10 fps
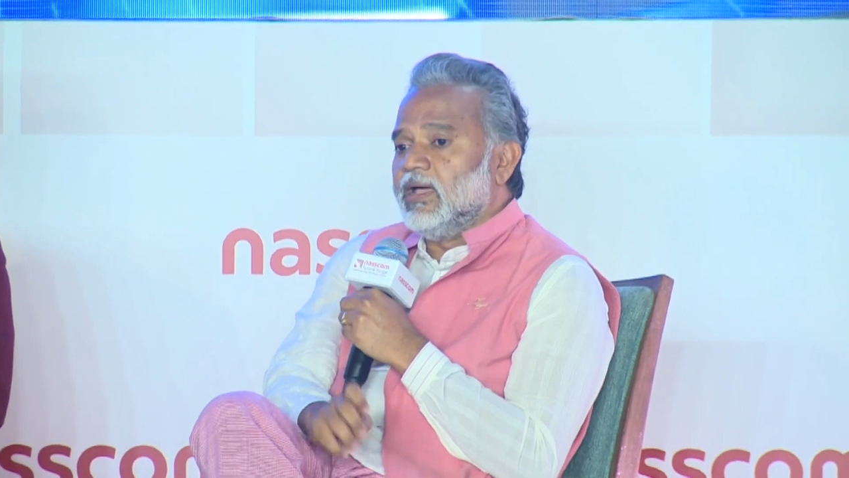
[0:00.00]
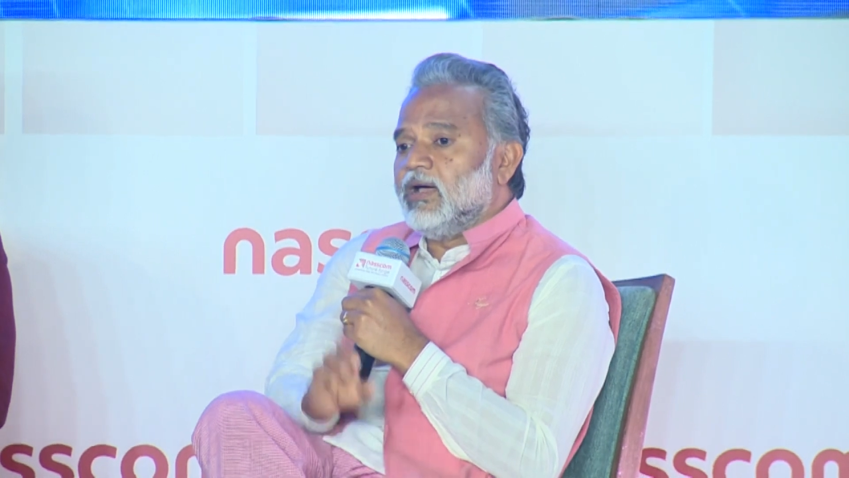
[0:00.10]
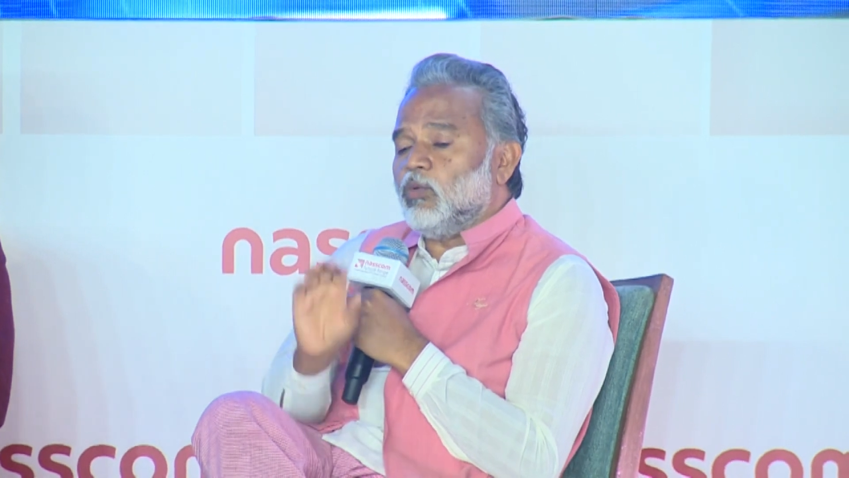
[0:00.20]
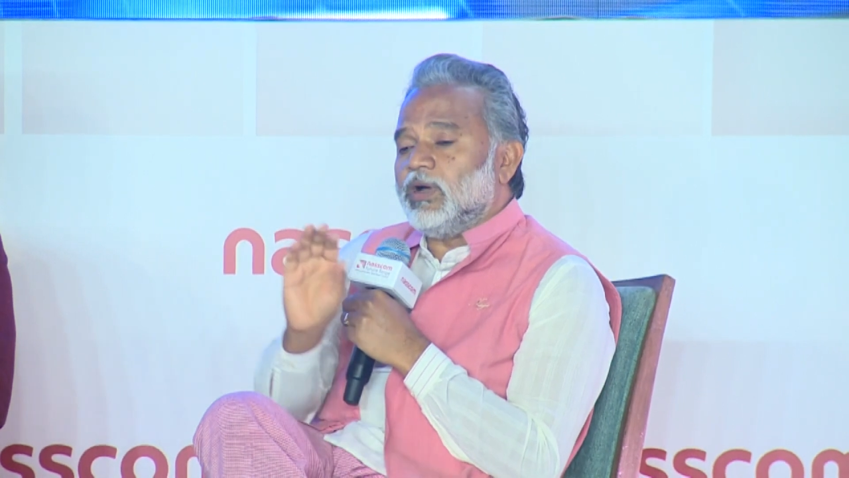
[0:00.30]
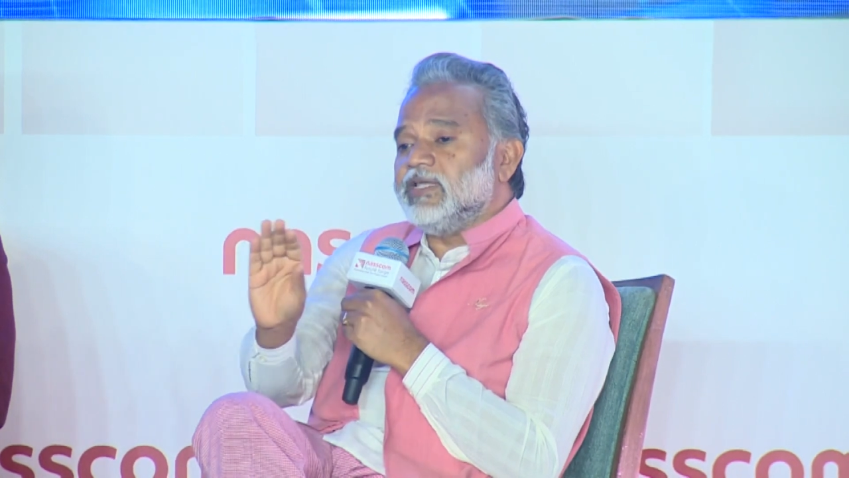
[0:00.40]

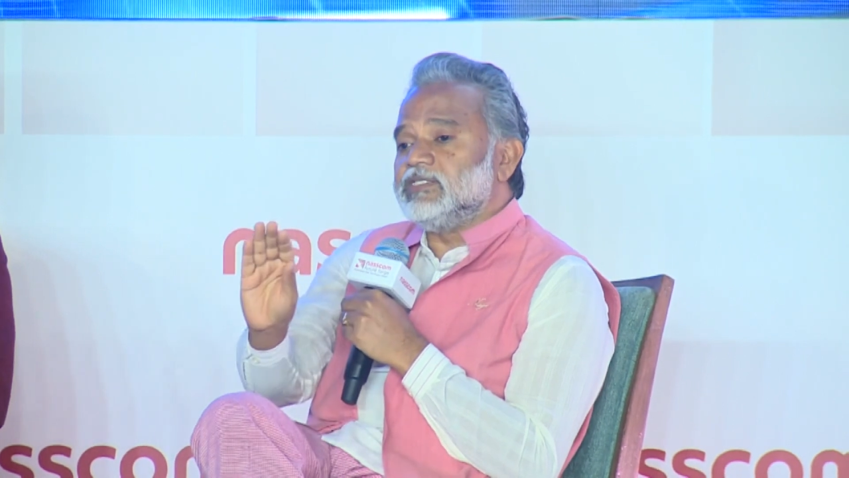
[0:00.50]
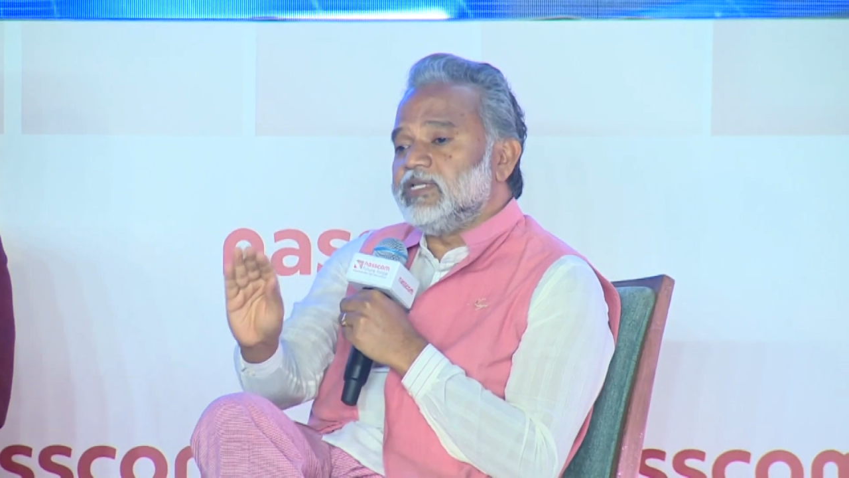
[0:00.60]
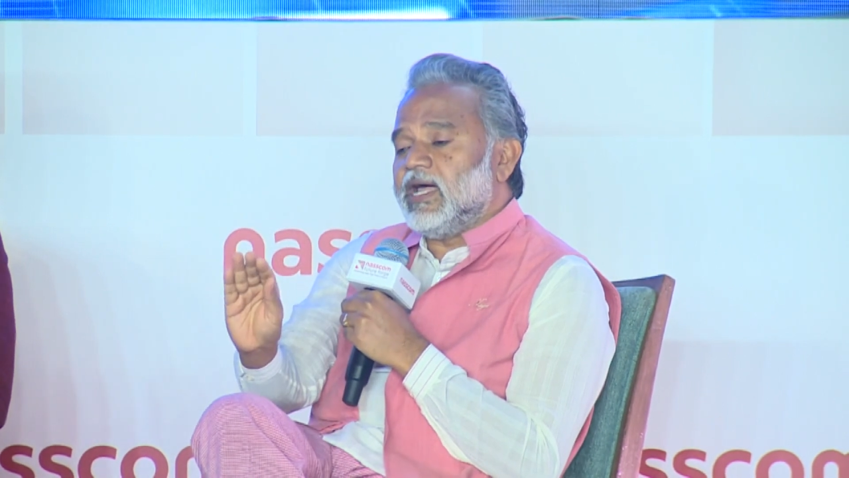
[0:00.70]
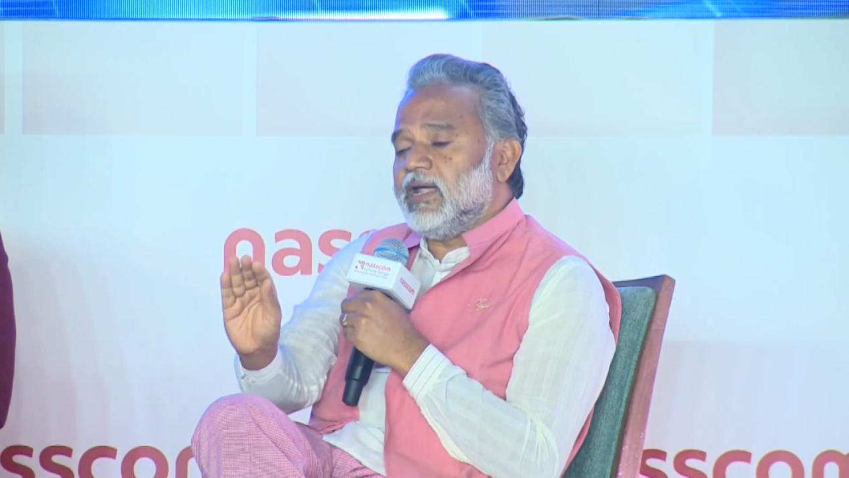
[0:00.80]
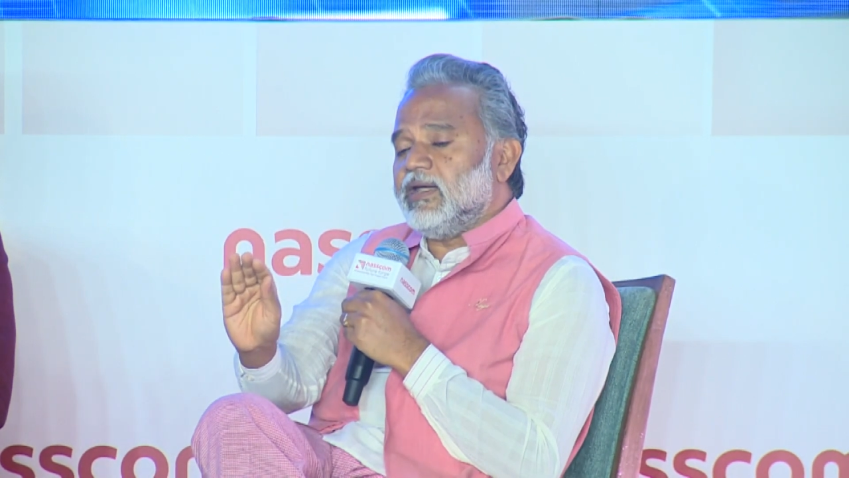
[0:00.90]
What is
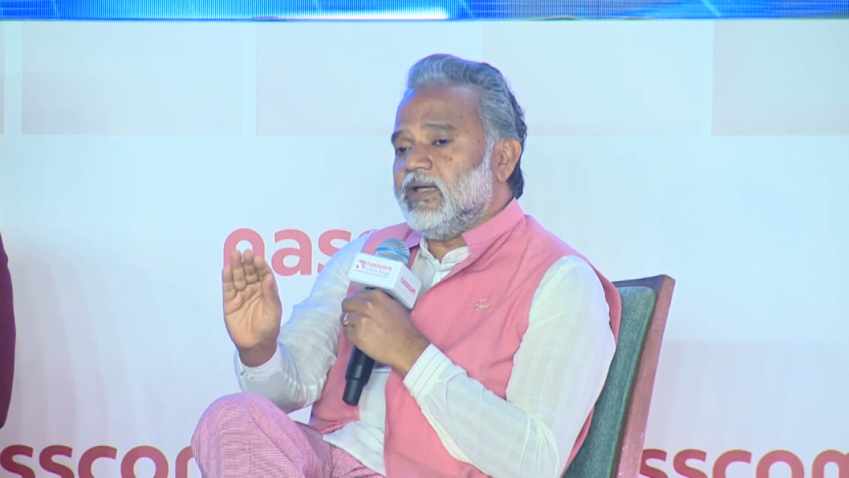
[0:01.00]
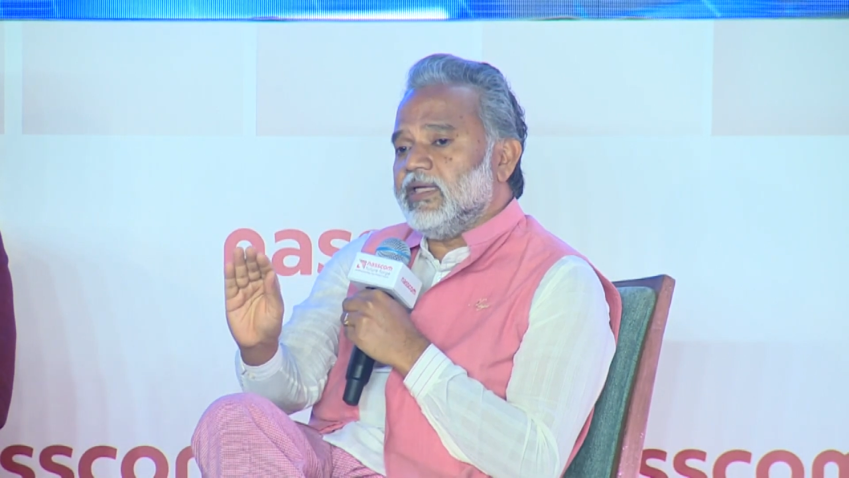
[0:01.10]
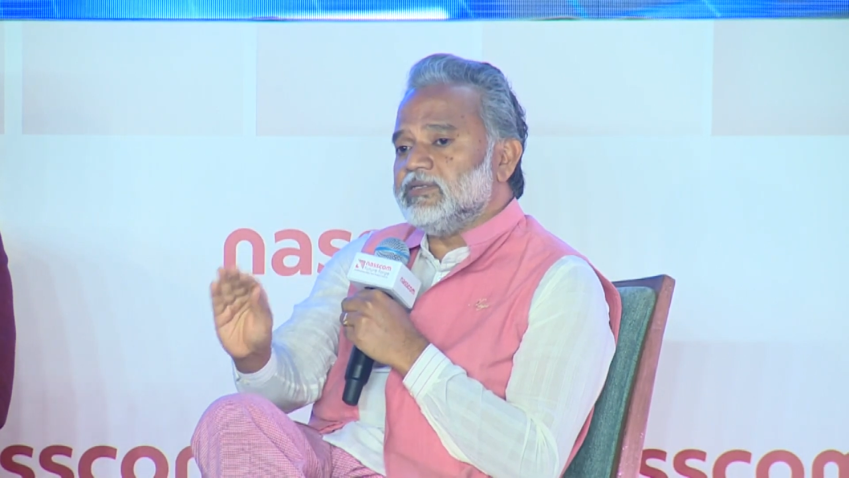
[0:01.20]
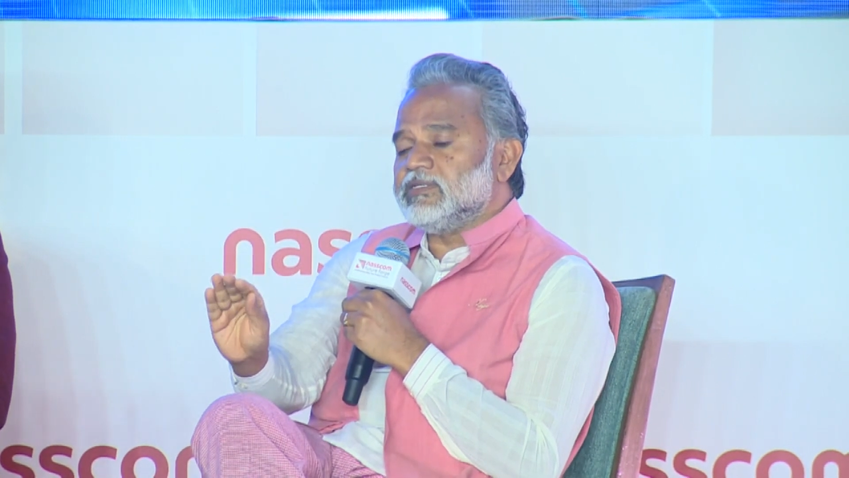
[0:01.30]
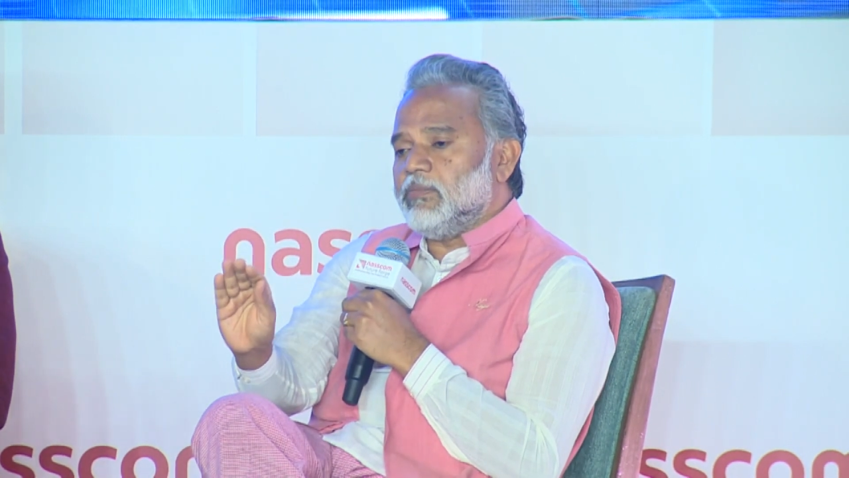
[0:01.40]
that
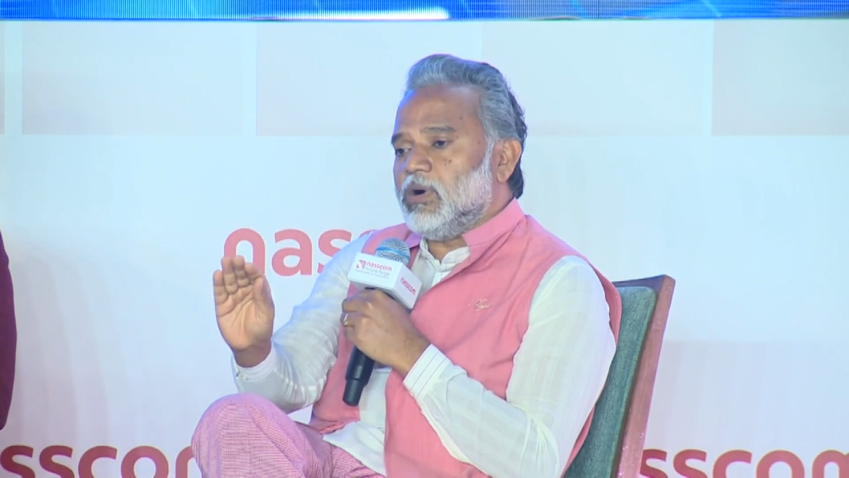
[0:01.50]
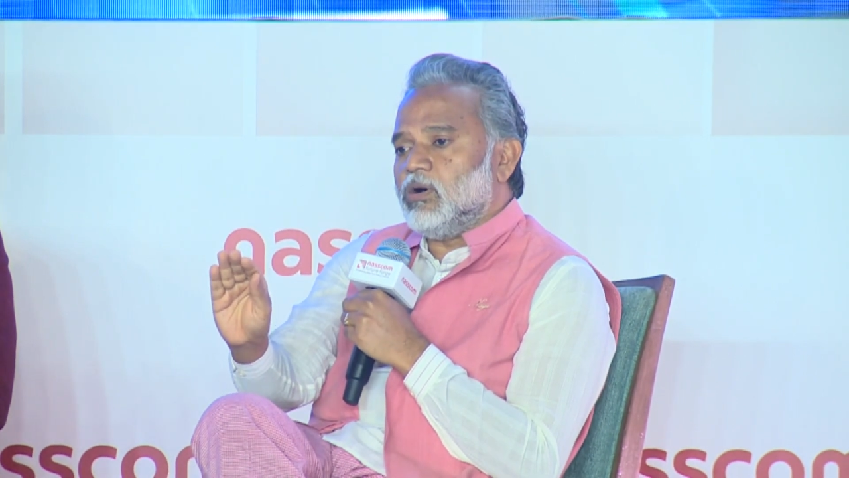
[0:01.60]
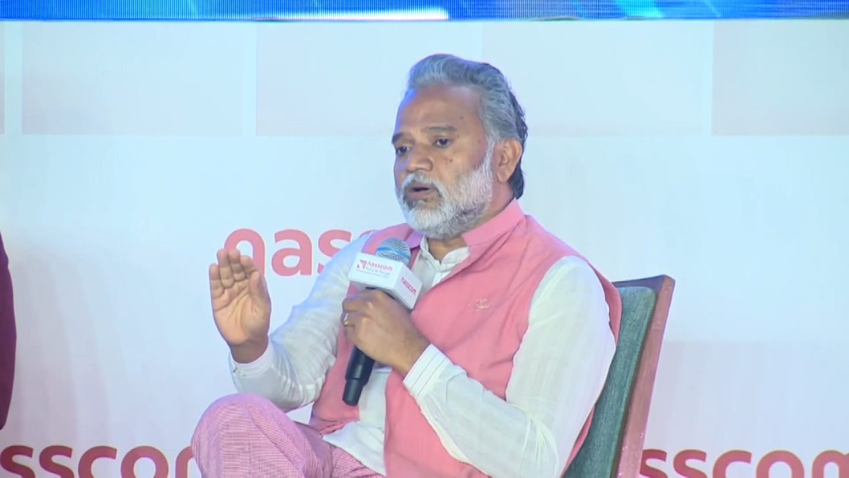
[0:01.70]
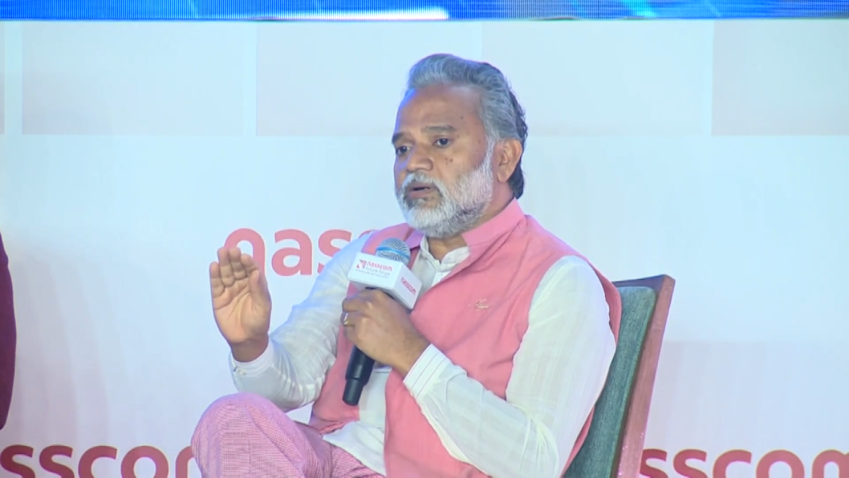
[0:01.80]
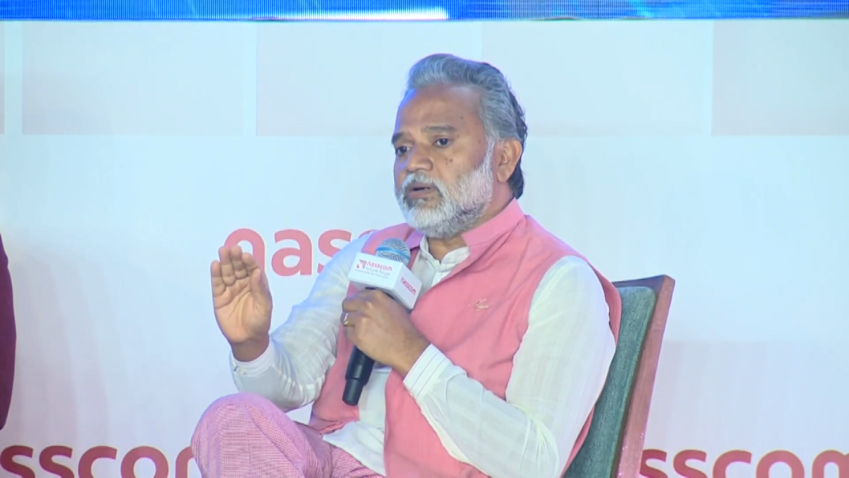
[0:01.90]
is
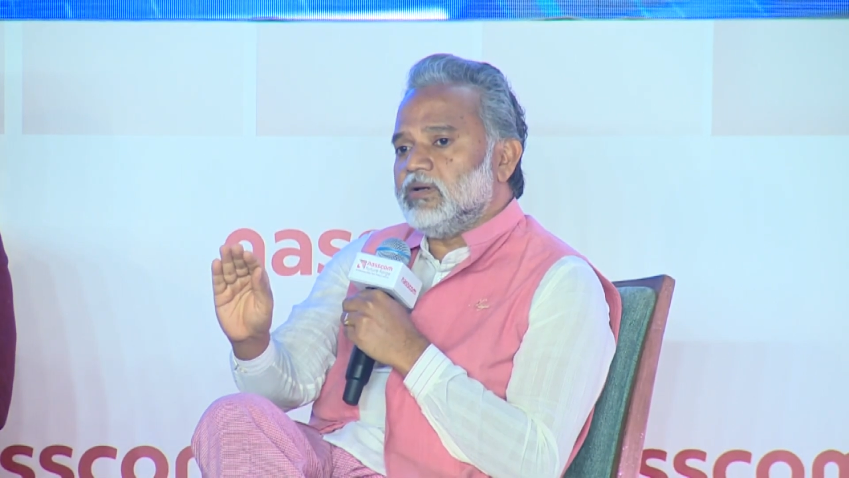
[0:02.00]
about,